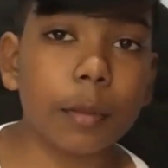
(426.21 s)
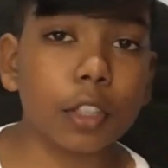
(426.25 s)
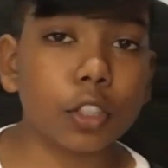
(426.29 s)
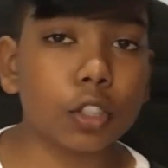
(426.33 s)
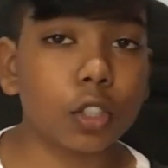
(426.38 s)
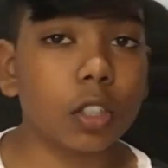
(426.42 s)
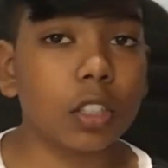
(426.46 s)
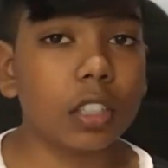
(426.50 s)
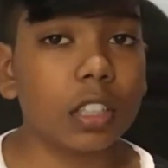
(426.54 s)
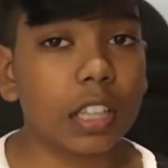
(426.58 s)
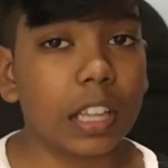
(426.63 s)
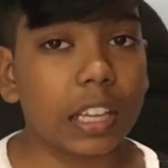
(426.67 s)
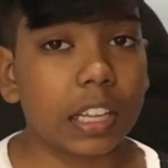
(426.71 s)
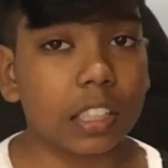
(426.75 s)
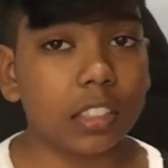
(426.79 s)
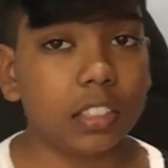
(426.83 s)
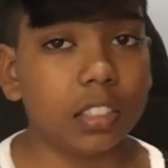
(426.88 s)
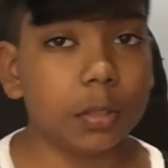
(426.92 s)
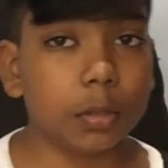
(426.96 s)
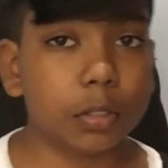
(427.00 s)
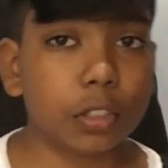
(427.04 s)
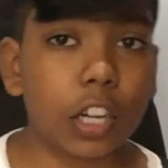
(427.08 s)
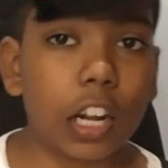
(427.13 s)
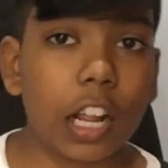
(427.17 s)
make sure to like and
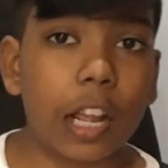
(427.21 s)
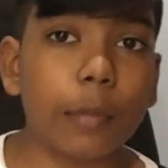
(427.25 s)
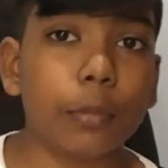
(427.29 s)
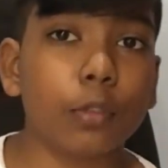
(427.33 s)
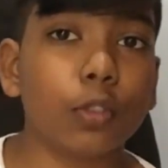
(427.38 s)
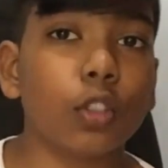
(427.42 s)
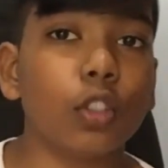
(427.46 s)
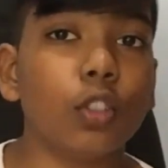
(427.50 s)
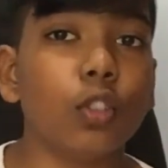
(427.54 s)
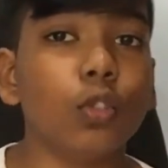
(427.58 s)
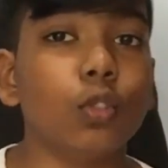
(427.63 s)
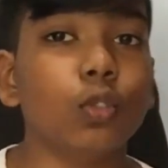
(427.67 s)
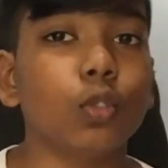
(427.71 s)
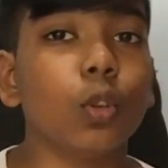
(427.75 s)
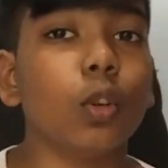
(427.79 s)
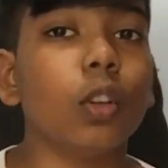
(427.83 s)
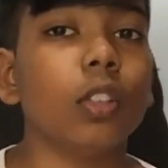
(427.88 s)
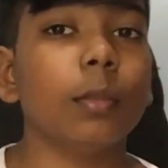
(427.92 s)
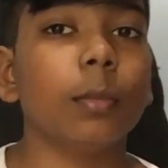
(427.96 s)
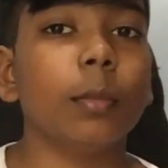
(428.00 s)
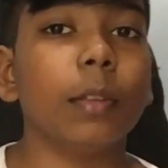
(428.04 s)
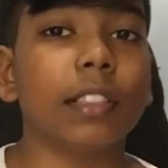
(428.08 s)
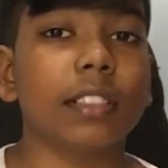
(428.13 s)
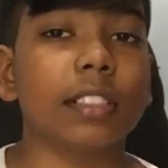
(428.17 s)
subscribe so you
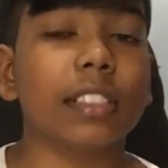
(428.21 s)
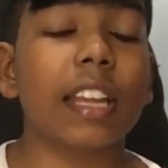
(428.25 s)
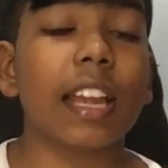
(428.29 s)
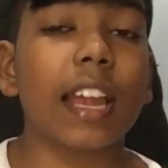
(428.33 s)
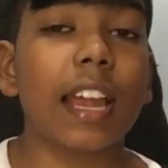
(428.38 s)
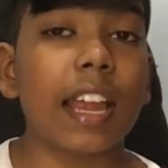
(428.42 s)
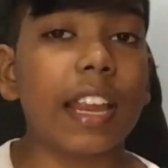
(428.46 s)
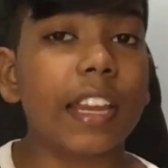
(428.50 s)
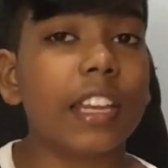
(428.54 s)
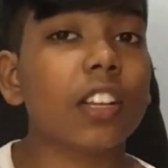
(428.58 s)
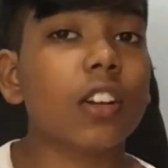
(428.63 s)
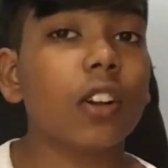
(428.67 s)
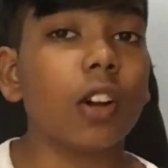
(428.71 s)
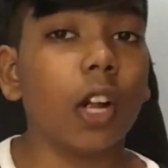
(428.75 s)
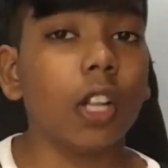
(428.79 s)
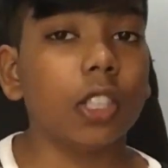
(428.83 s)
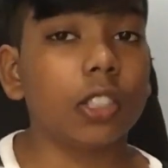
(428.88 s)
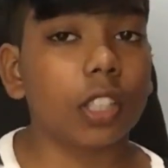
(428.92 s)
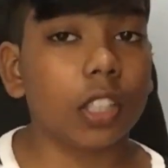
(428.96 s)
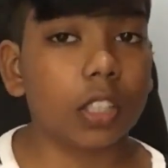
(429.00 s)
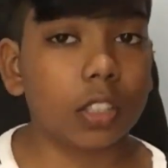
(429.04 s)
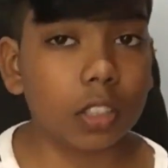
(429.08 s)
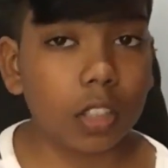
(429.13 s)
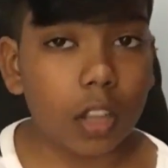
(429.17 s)
don't miss any
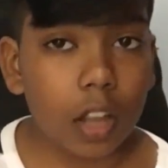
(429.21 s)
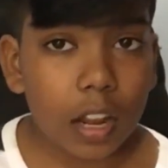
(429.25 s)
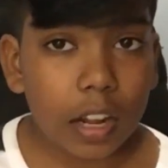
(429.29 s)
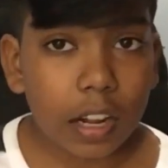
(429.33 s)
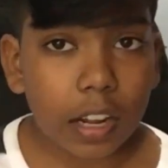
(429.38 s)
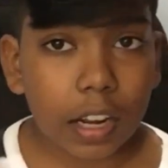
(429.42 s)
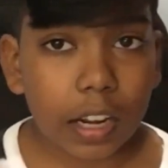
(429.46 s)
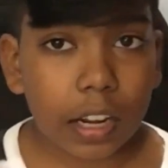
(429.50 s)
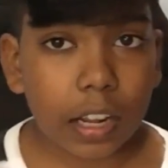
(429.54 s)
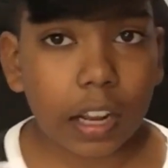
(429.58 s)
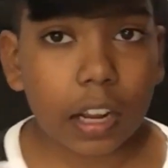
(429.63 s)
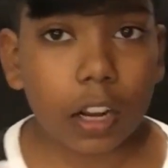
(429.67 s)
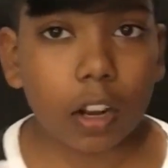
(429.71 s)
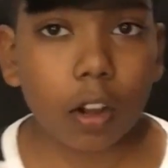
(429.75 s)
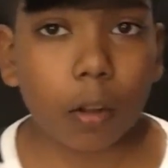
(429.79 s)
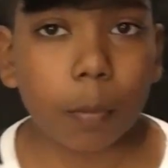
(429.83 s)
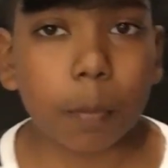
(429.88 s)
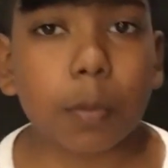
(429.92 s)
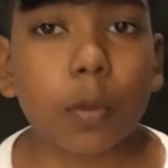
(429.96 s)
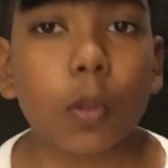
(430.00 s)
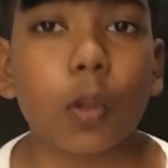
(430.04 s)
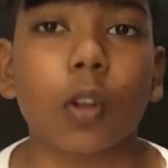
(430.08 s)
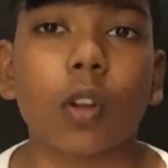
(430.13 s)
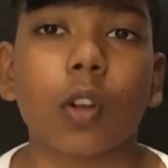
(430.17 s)
content that I
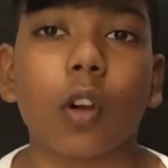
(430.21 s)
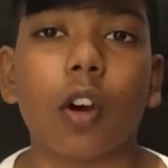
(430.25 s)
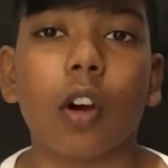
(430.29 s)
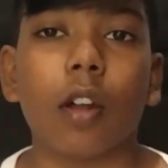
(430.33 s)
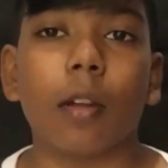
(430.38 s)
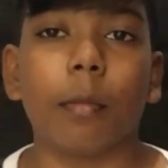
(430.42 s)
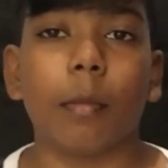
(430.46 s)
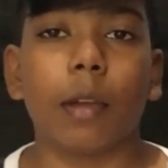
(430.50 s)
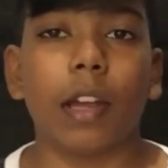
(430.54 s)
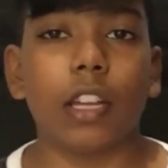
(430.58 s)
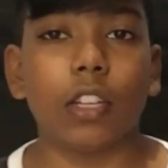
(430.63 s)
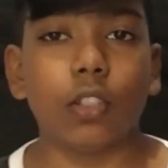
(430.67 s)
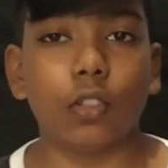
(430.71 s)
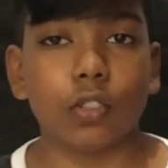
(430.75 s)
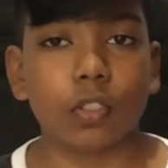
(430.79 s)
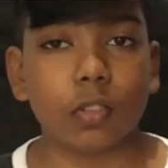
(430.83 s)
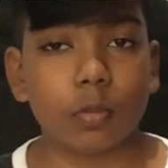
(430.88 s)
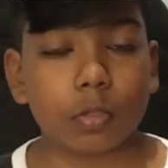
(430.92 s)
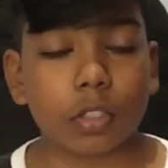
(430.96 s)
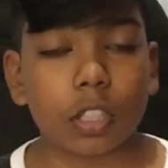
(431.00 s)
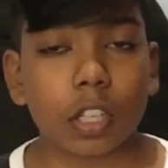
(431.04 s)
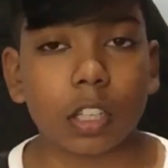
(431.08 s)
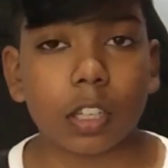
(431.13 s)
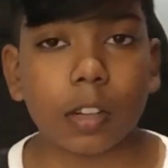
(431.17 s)
upload on my
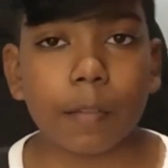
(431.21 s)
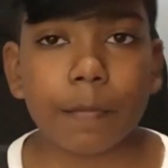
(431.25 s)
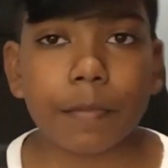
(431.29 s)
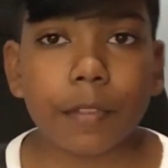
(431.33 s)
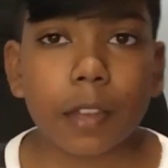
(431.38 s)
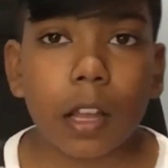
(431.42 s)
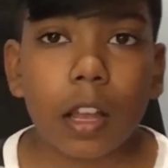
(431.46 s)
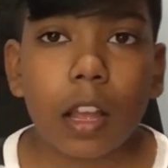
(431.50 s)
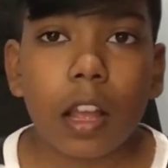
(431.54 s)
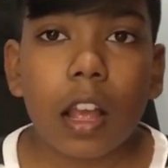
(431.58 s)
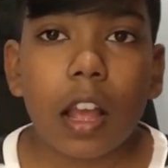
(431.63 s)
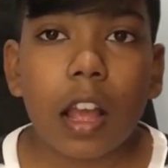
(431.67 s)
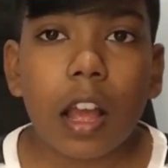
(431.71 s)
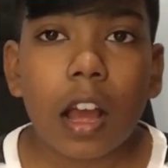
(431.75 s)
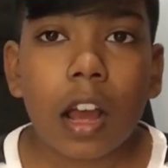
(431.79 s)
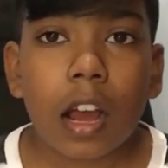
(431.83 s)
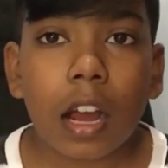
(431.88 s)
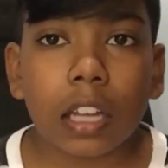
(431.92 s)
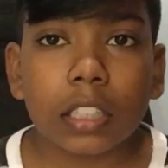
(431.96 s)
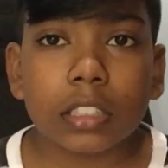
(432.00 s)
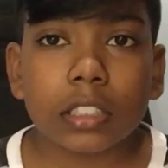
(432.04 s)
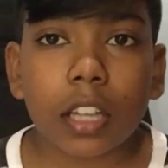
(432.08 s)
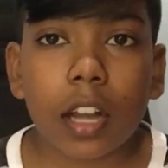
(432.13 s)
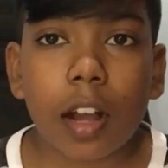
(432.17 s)
YouTube channel.
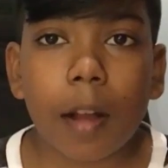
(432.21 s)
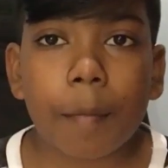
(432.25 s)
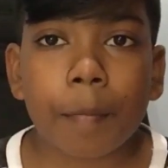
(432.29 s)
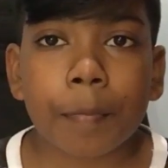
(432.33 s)
And